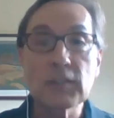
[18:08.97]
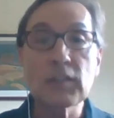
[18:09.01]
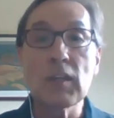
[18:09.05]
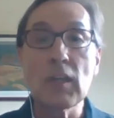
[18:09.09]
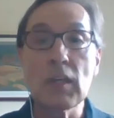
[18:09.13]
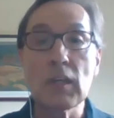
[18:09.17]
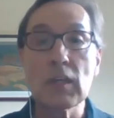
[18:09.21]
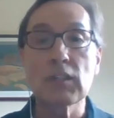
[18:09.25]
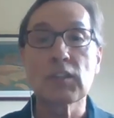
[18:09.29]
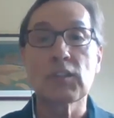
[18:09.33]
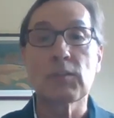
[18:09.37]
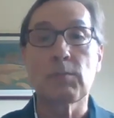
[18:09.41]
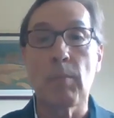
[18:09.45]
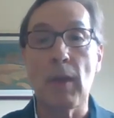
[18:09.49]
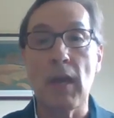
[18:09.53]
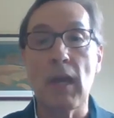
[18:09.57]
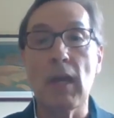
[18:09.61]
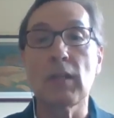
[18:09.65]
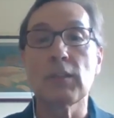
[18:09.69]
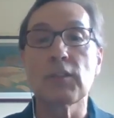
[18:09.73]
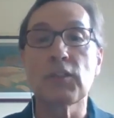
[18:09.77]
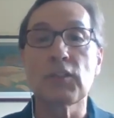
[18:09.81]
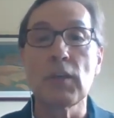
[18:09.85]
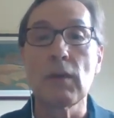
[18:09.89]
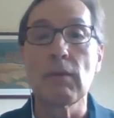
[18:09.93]
That's an
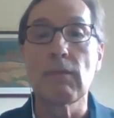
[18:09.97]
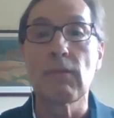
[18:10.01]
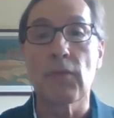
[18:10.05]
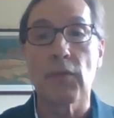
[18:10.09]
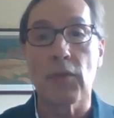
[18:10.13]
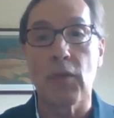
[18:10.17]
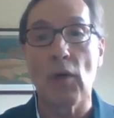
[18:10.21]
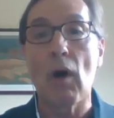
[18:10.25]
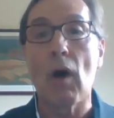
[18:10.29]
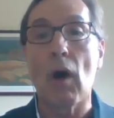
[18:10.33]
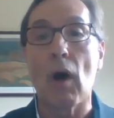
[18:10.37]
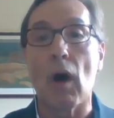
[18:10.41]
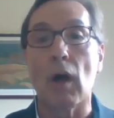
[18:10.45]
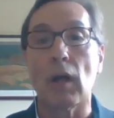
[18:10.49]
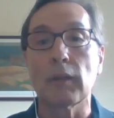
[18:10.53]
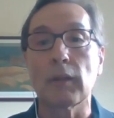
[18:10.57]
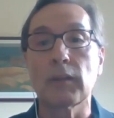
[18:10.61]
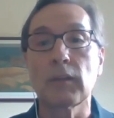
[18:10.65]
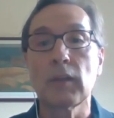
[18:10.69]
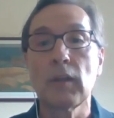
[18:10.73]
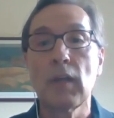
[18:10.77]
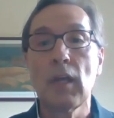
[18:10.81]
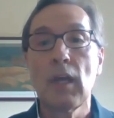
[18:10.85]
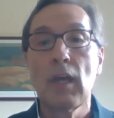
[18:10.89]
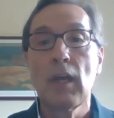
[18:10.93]
expansive
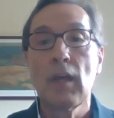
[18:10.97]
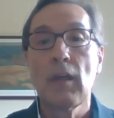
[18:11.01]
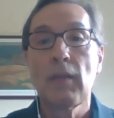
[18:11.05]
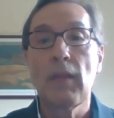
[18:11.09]
thought,